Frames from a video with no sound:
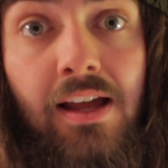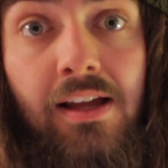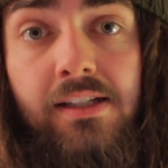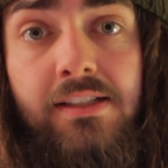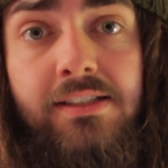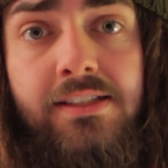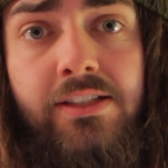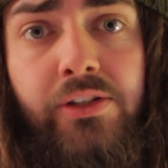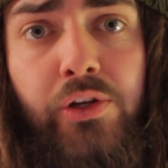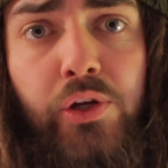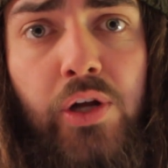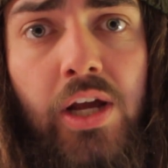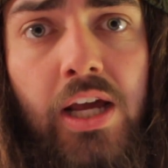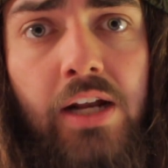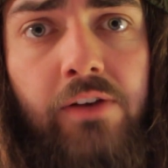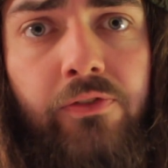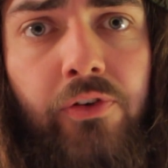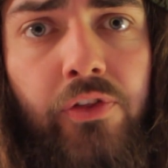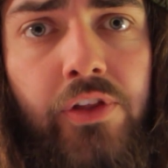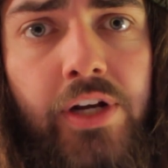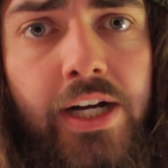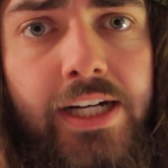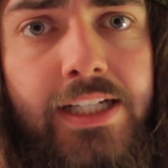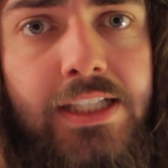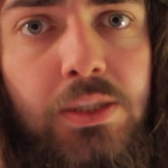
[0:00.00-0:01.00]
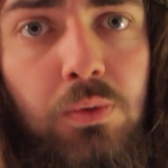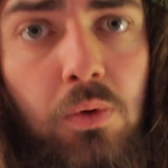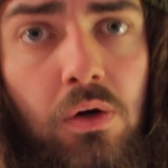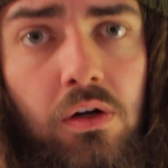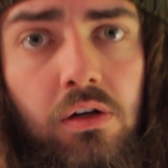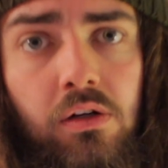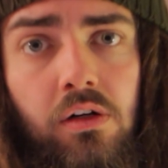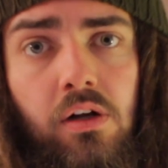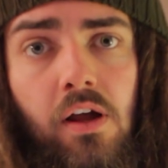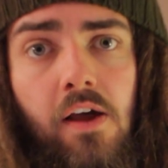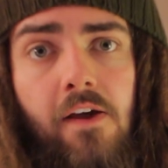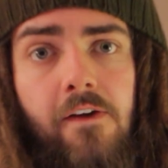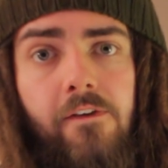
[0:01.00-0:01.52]
See you again for the next
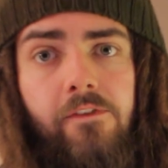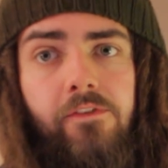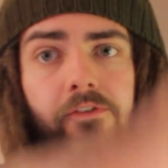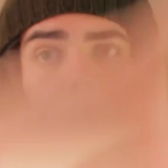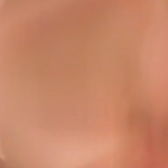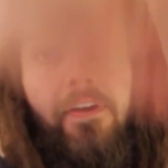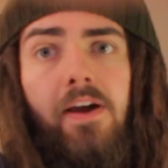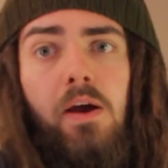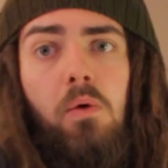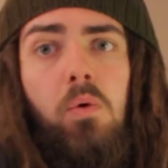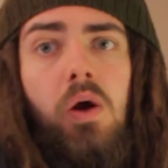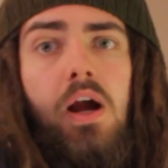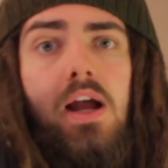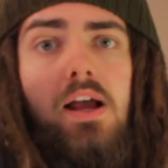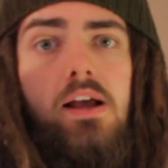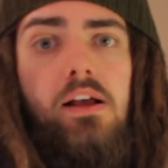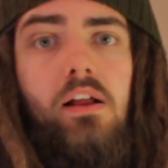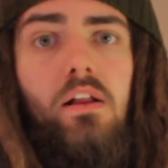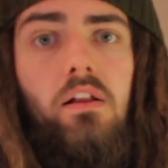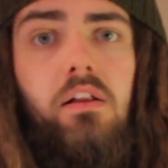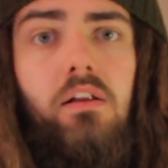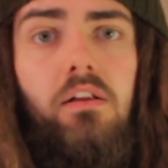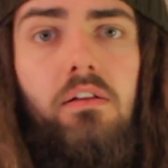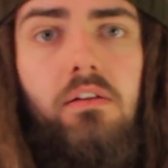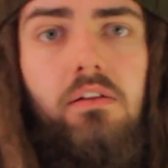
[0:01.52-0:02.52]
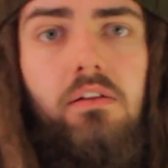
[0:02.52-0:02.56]
one. Farewell.